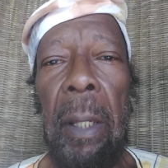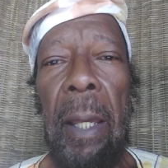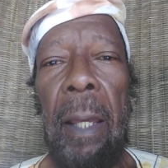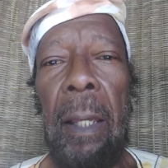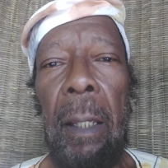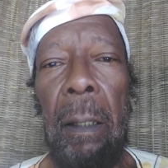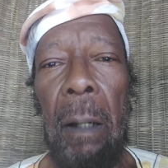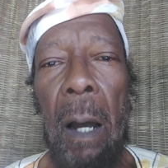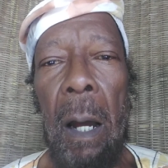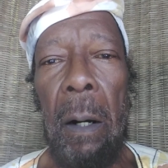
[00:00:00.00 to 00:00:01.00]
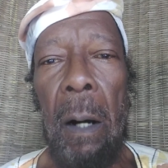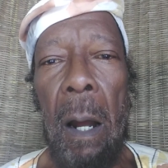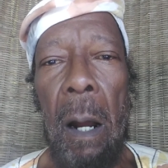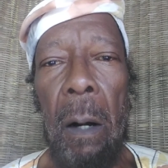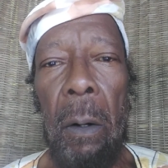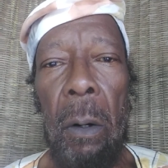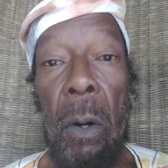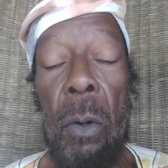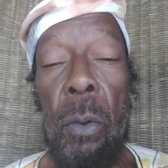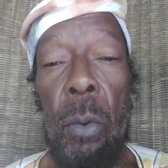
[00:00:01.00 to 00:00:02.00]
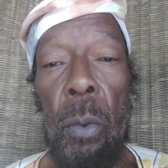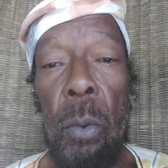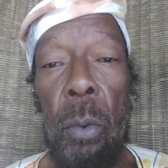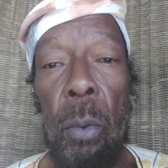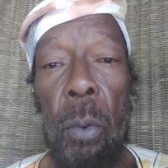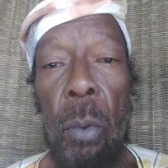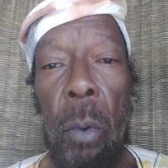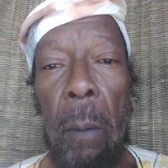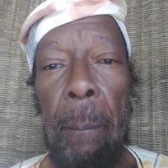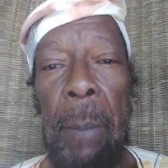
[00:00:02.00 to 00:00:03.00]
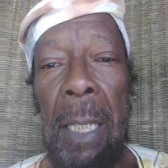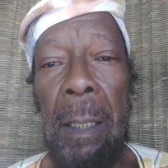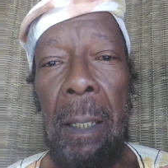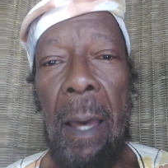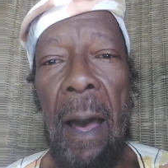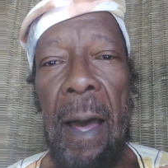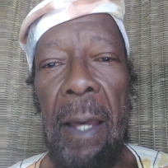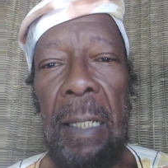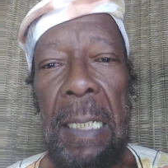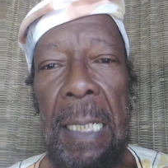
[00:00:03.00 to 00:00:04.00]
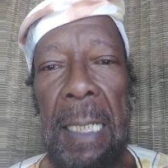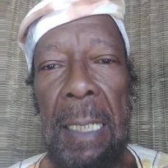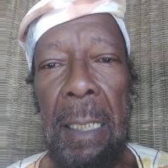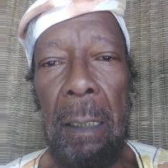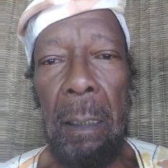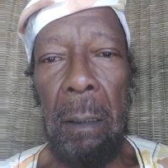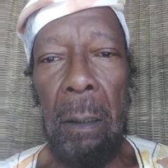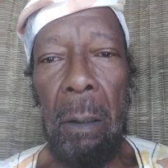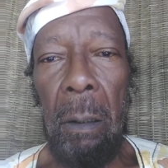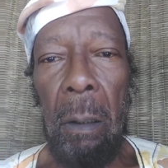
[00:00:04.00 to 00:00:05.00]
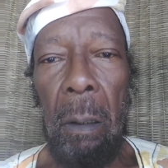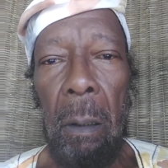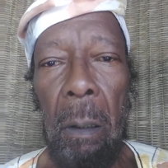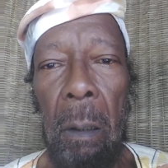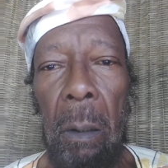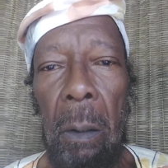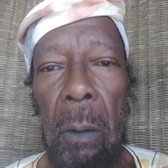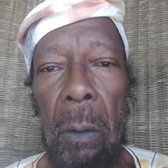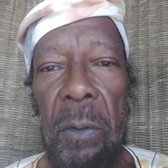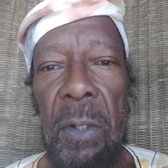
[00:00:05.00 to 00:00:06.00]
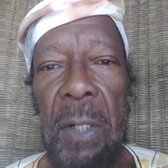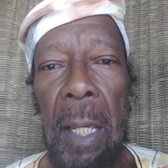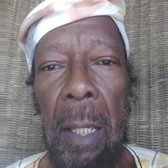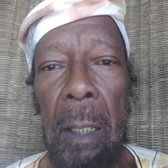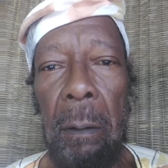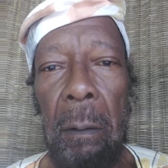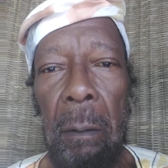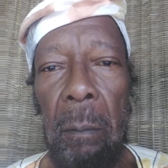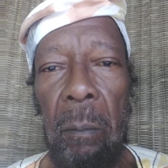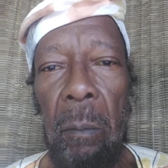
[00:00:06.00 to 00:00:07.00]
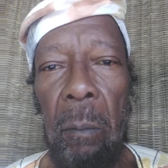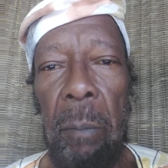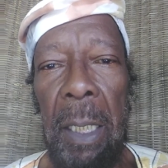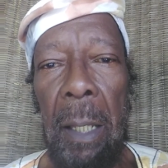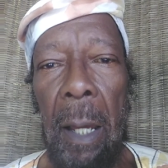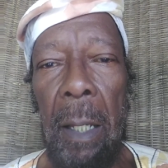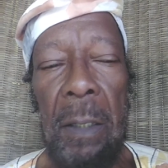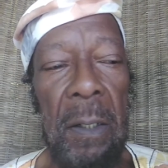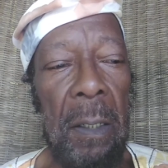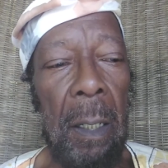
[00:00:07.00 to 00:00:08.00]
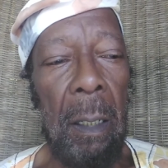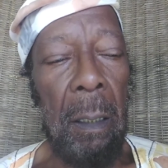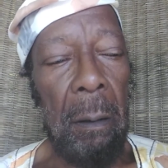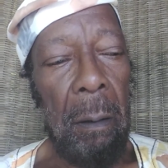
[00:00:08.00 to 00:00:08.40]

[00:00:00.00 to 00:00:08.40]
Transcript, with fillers: A R R O B I Z Z B I Z